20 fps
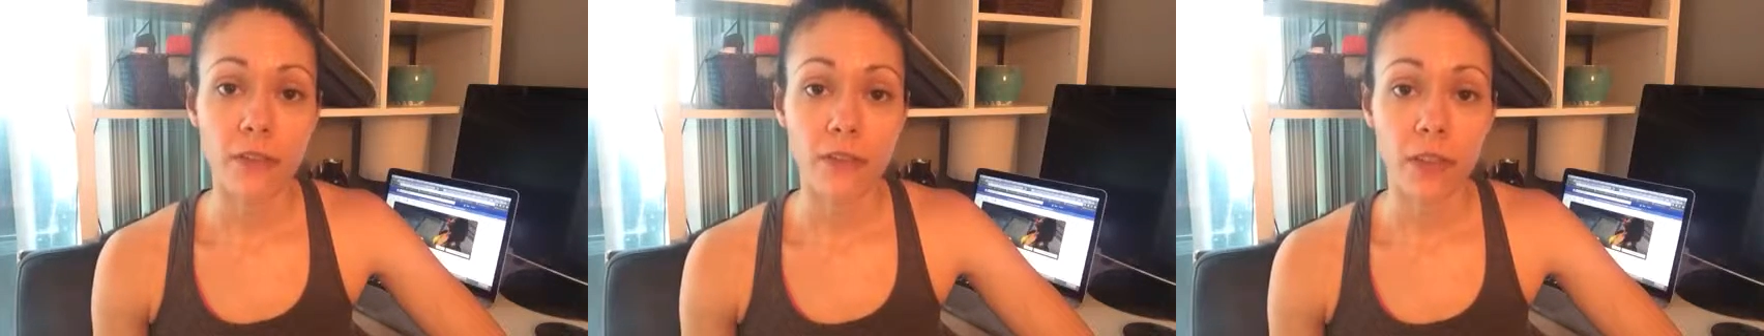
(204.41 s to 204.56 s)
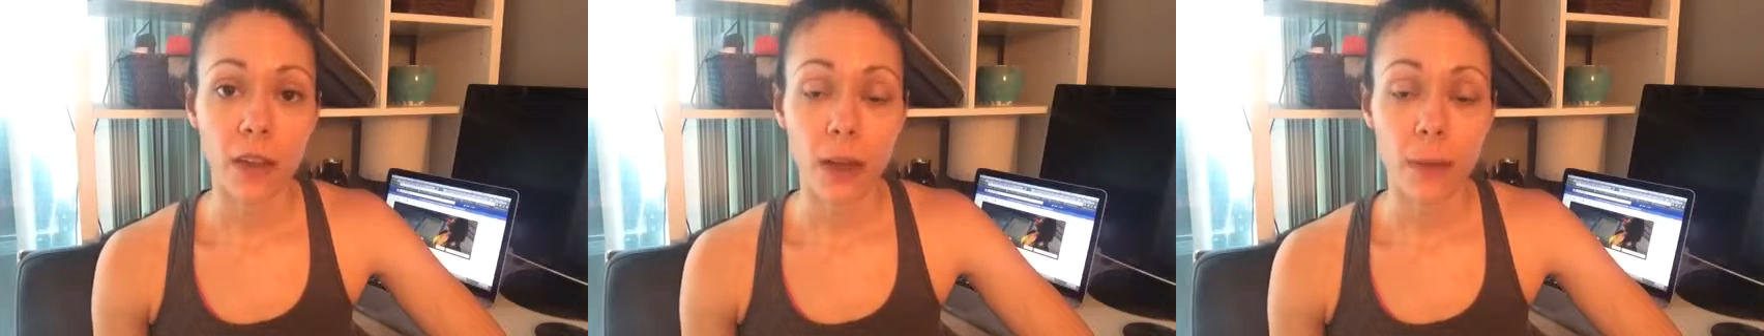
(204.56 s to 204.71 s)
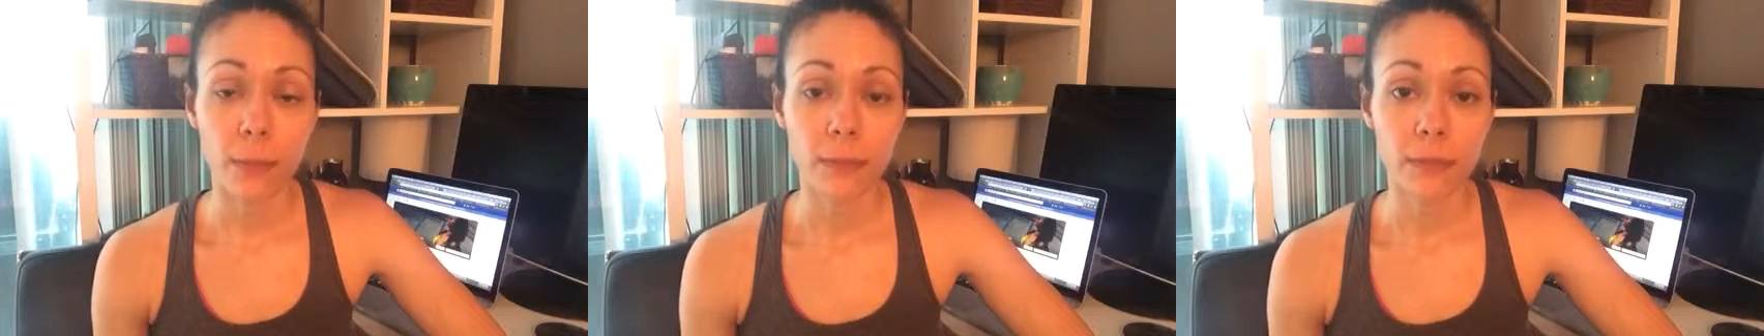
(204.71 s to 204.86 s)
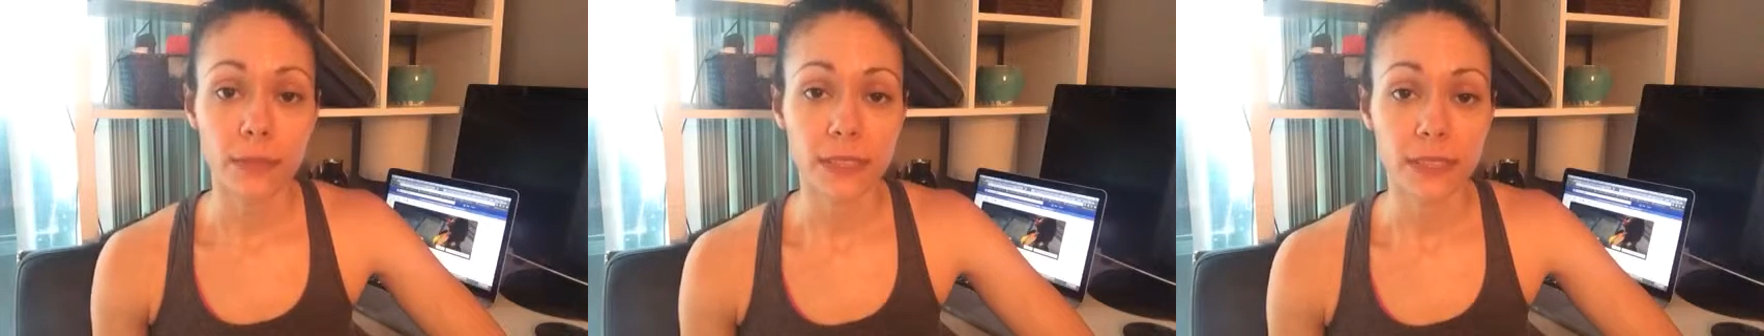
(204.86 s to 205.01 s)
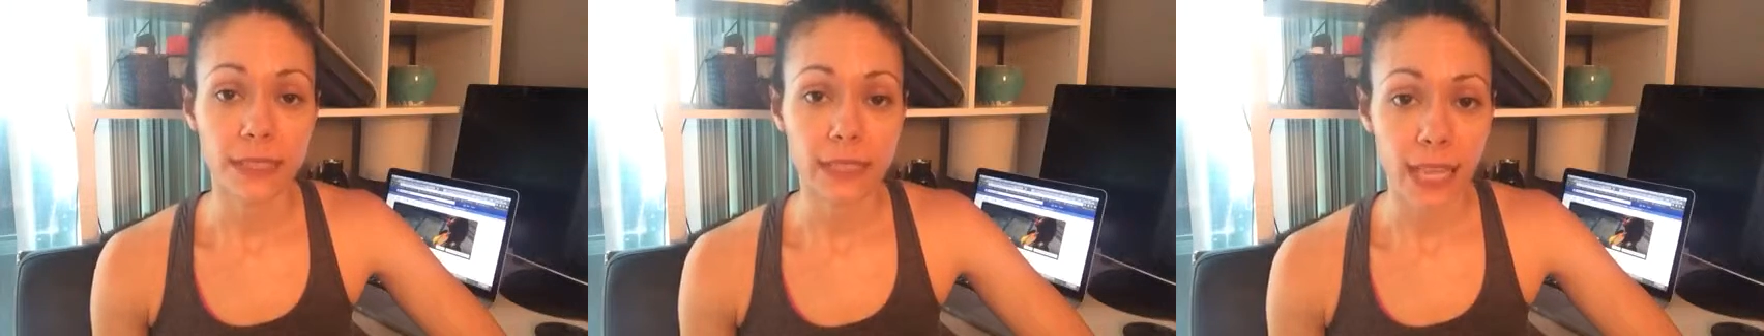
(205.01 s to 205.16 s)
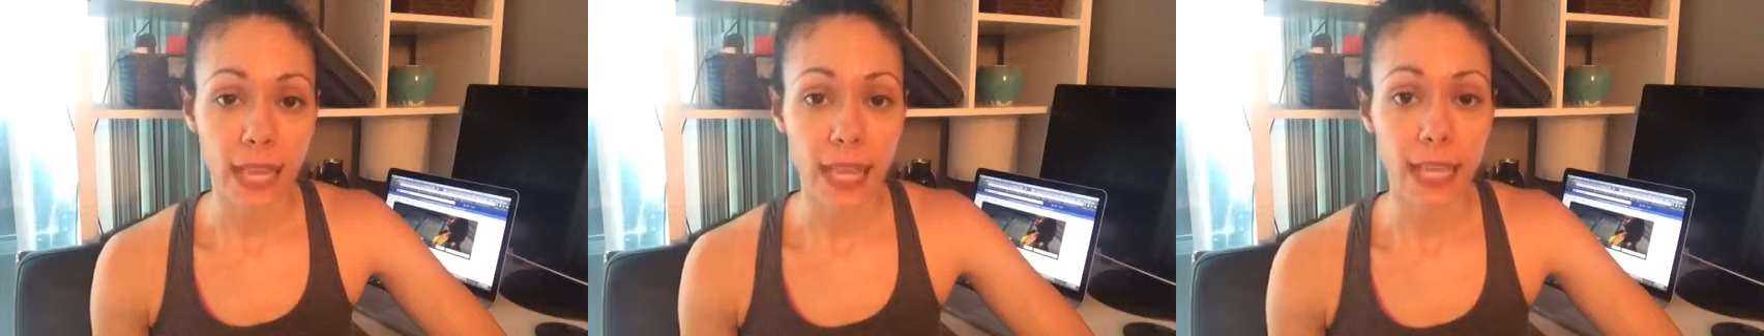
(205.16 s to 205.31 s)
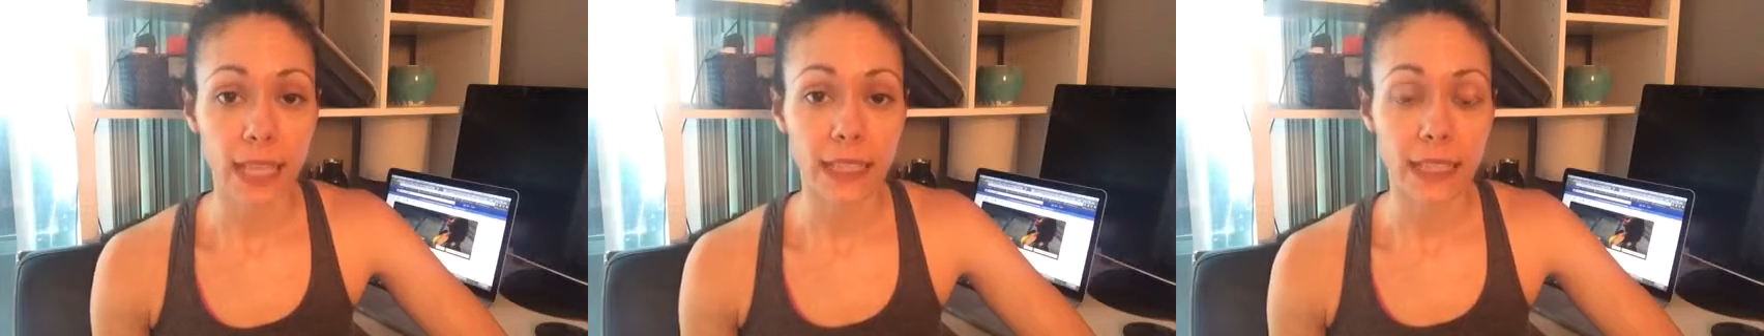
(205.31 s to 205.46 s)
from
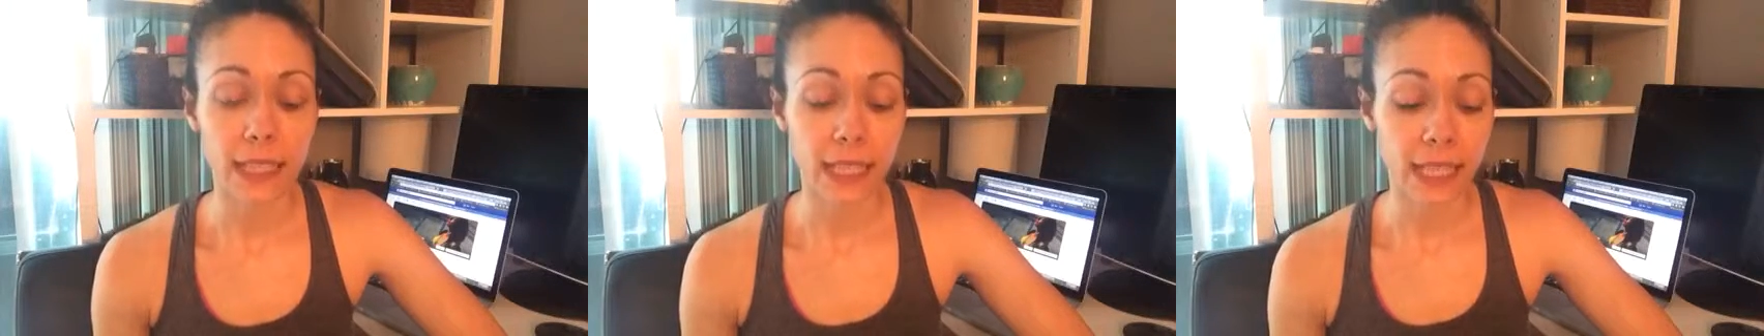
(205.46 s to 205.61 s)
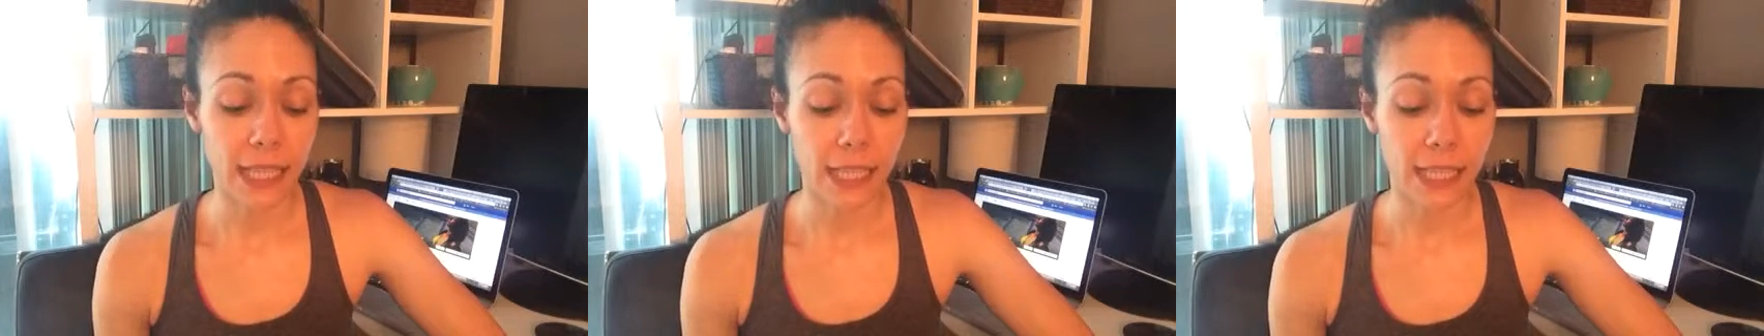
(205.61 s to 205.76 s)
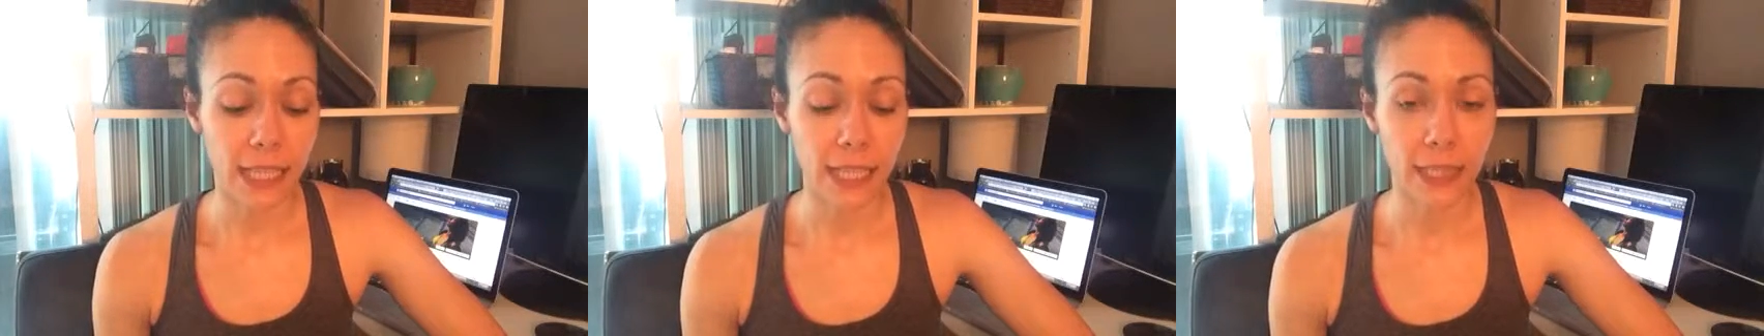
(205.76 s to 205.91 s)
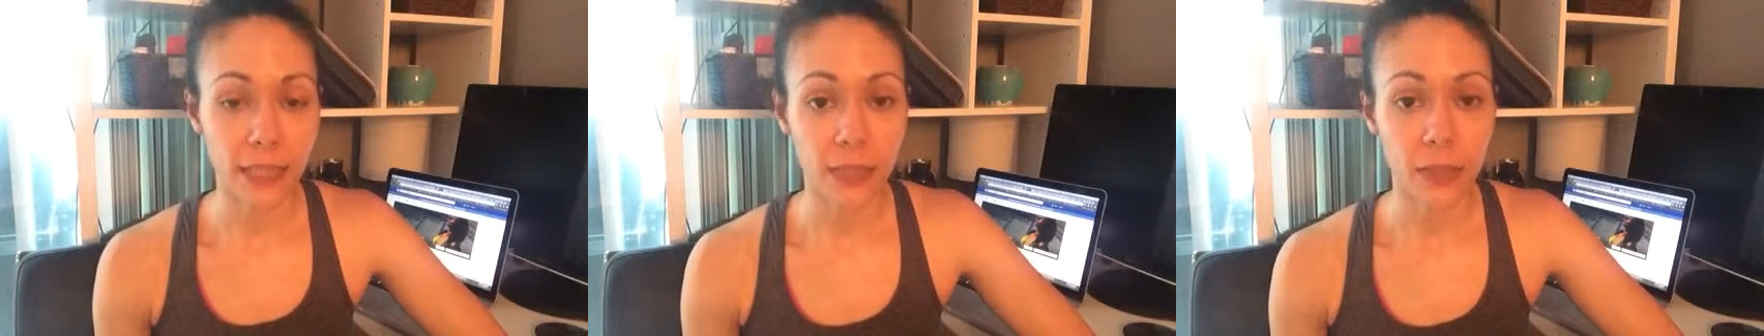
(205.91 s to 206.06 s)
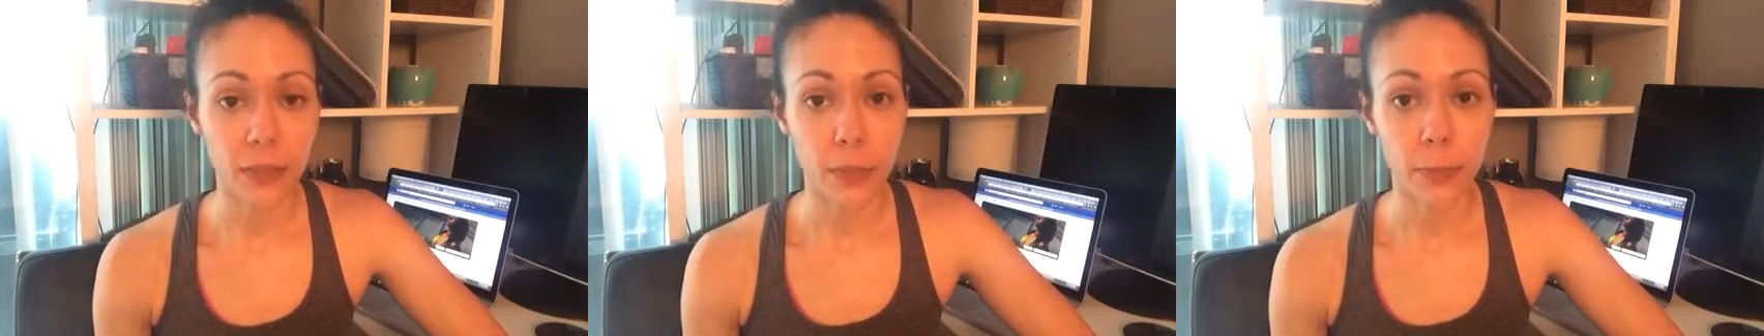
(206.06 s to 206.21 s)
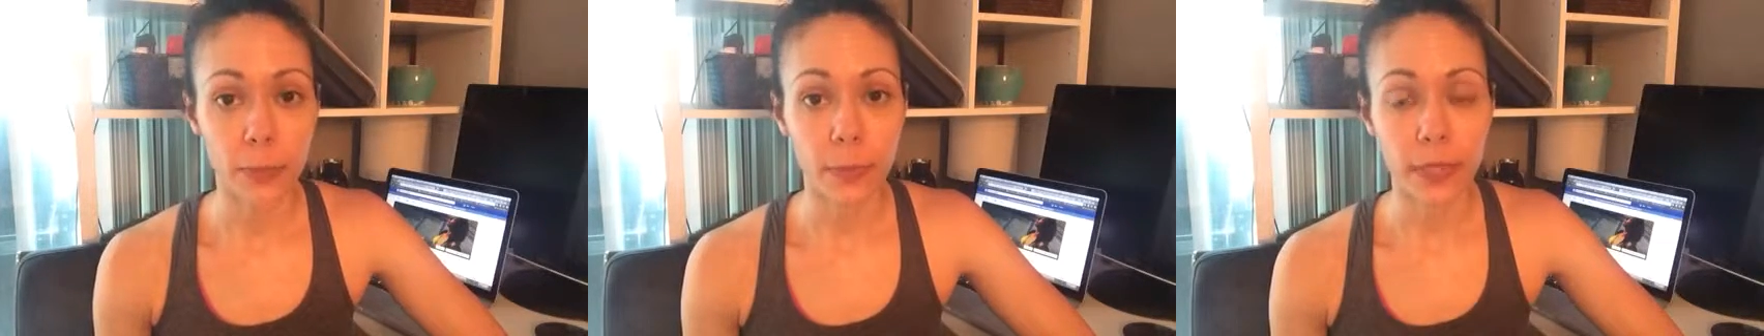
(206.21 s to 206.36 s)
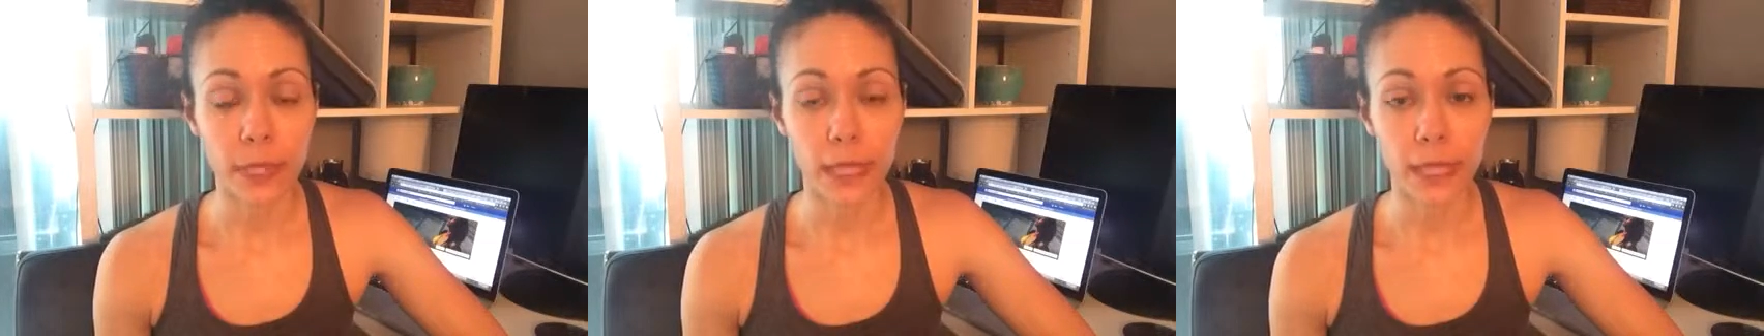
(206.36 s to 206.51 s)
staying lean and you know
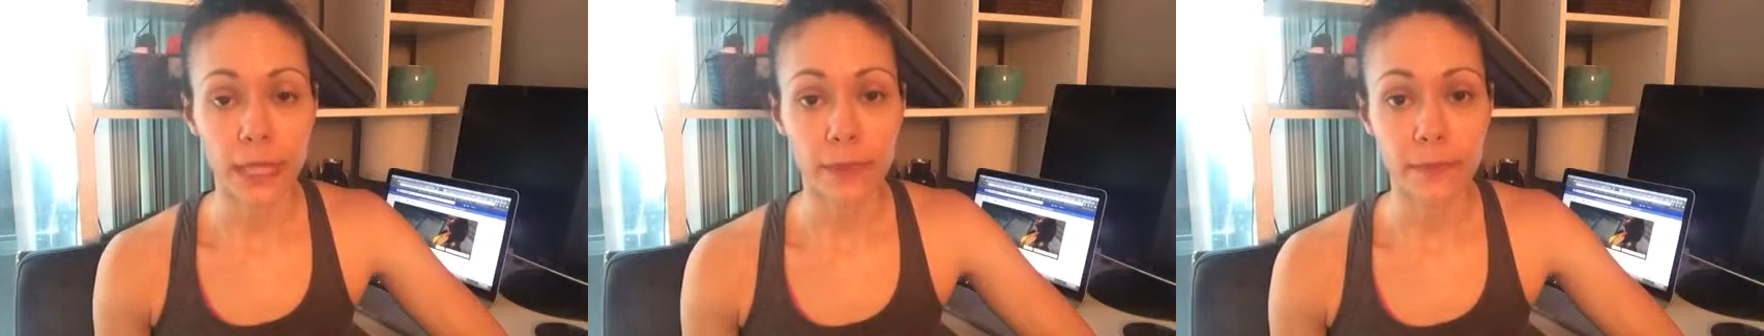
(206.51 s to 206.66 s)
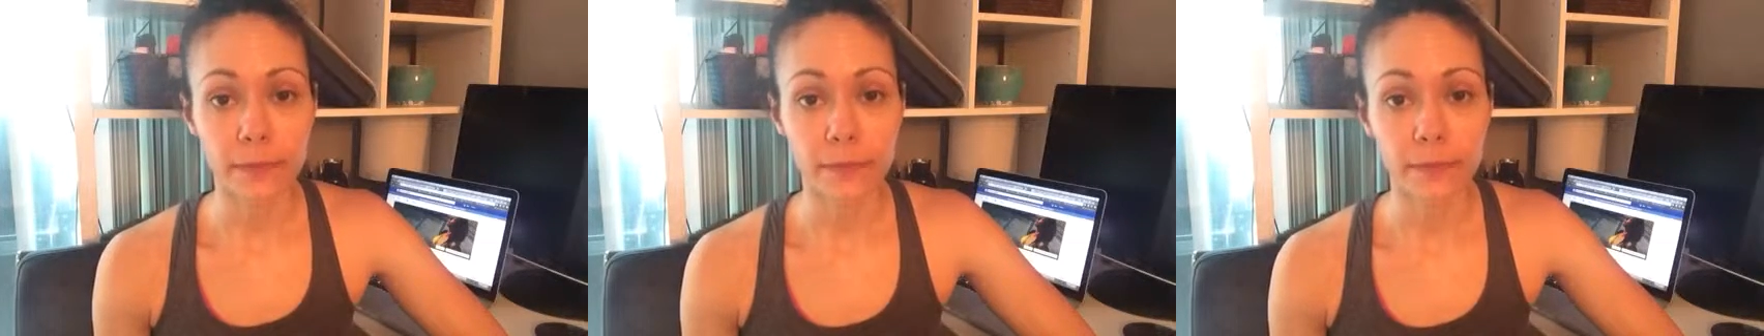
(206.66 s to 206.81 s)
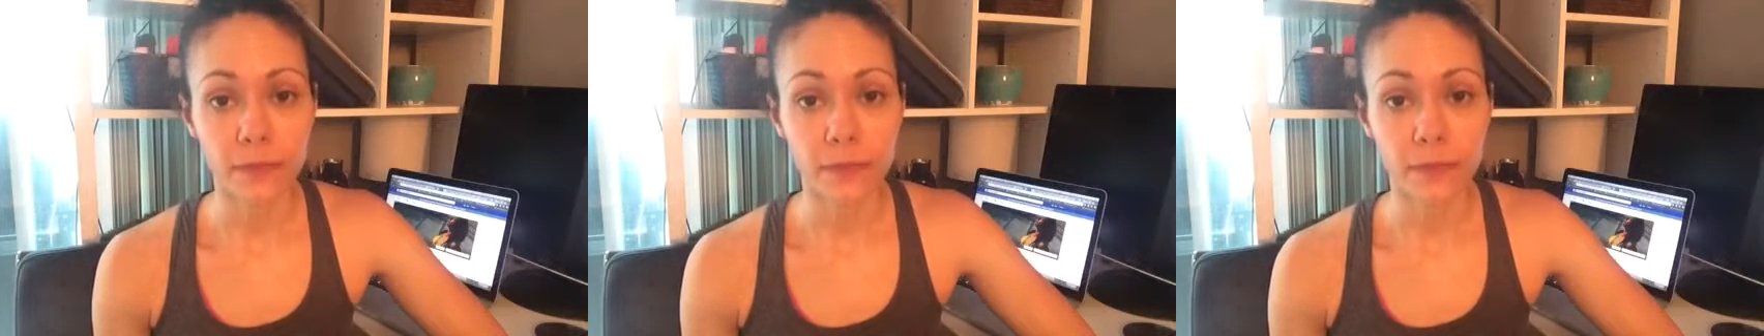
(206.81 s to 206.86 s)
being